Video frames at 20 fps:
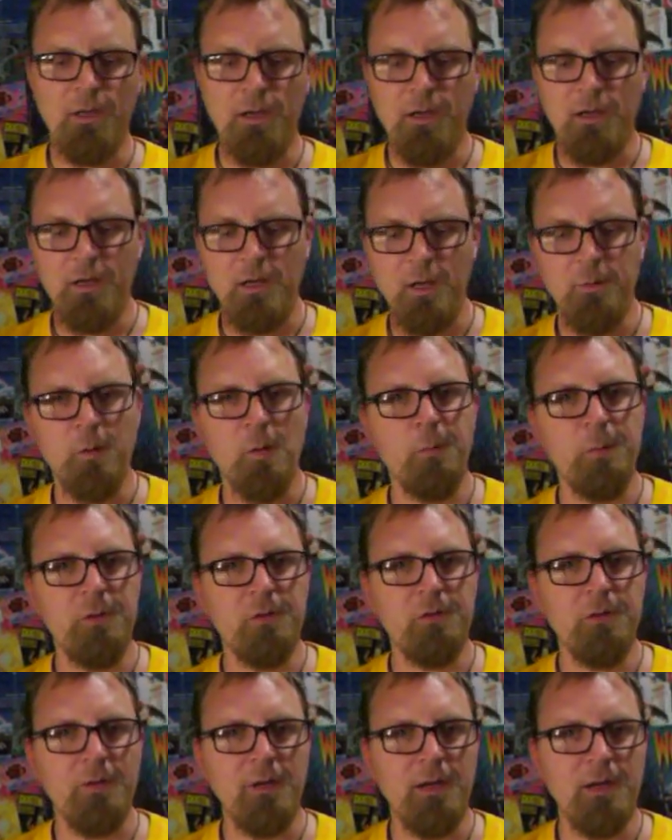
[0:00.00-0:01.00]
I'm open
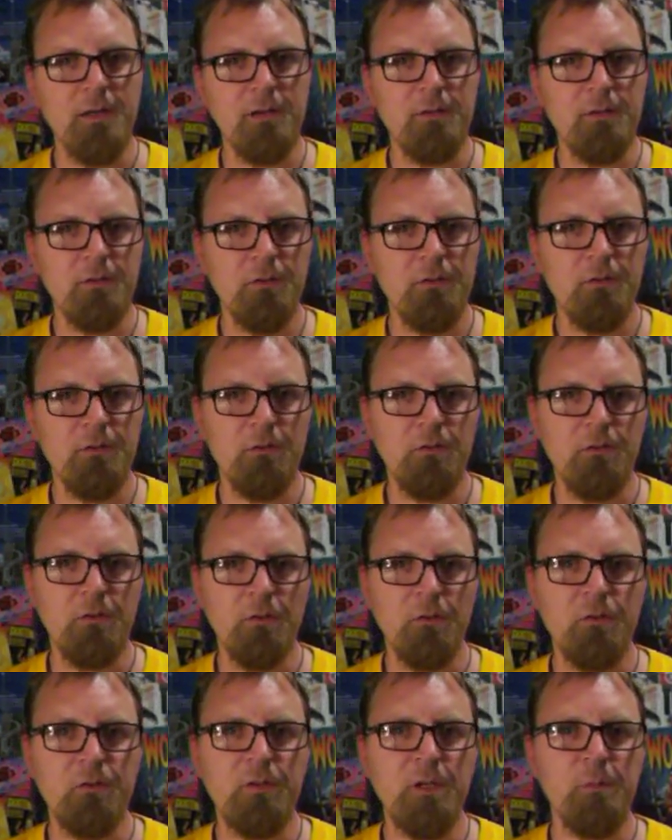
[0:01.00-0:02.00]
to that.
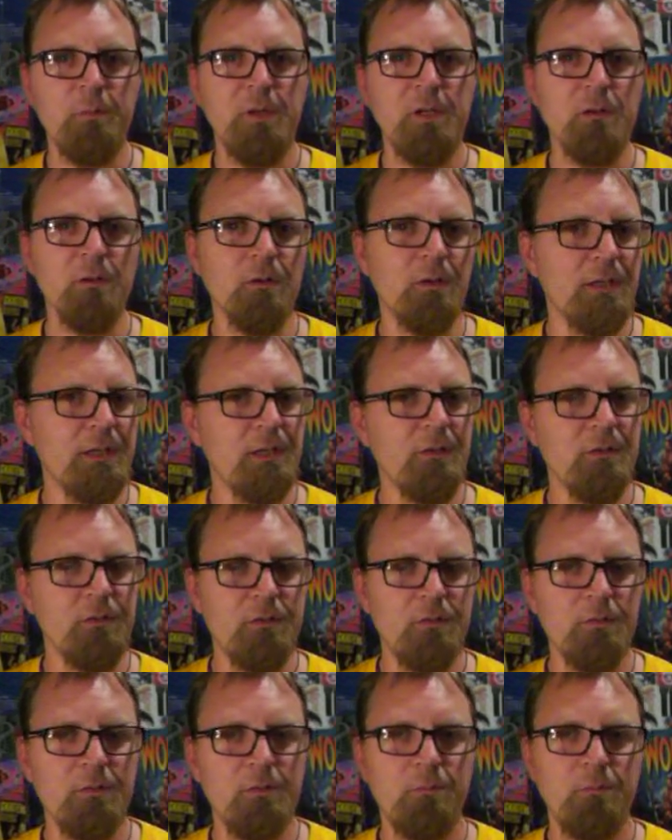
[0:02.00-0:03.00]
So send me your links.